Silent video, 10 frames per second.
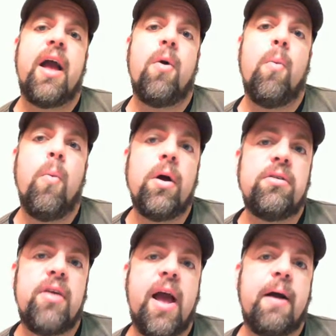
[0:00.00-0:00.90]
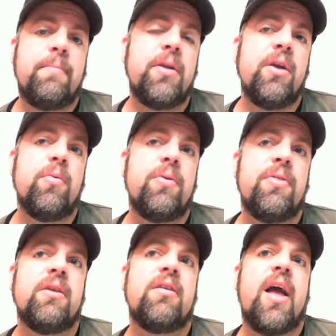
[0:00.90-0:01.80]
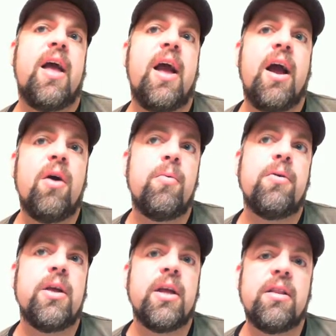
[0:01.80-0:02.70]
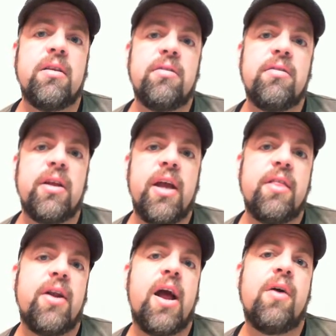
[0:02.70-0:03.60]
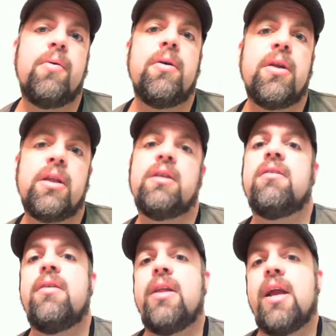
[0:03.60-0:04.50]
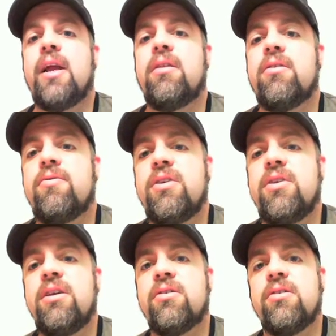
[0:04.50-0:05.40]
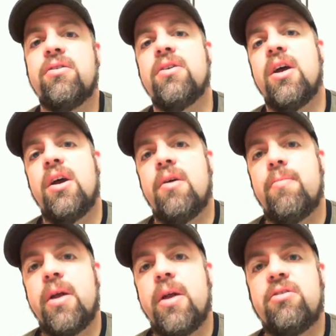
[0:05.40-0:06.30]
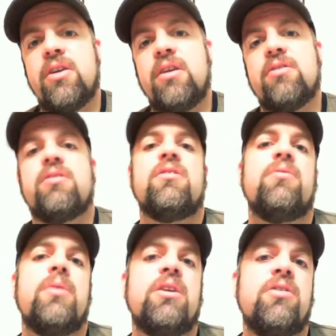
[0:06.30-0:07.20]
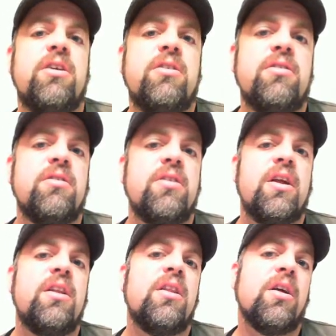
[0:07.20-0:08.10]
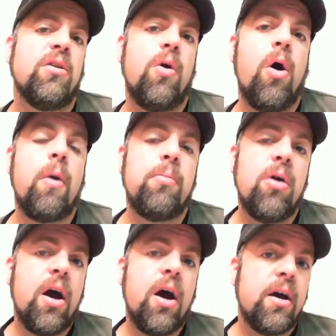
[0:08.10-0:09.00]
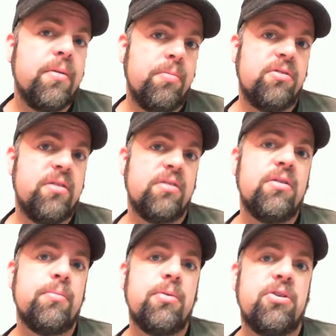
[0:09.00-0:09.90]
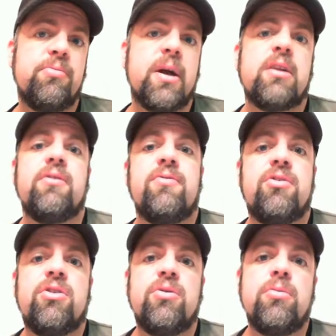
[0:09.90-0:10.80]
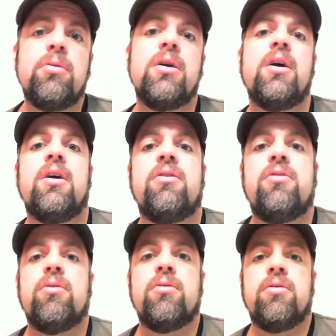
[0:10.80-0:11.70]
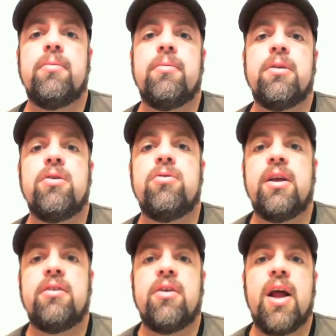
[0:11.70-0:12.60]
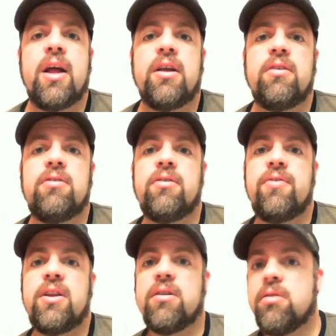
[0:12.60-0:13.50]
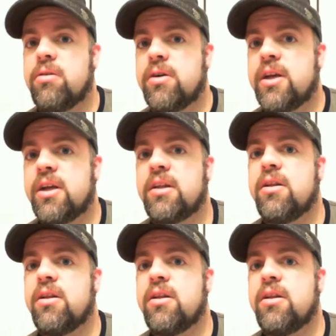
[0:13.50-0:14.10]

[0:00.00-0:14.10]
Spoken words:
what's happening with this. How are we going to get this together? How are we going to get this in the hands of teachers? Make changes in the broad system perspective too. So some of those things are having Civitas Learning and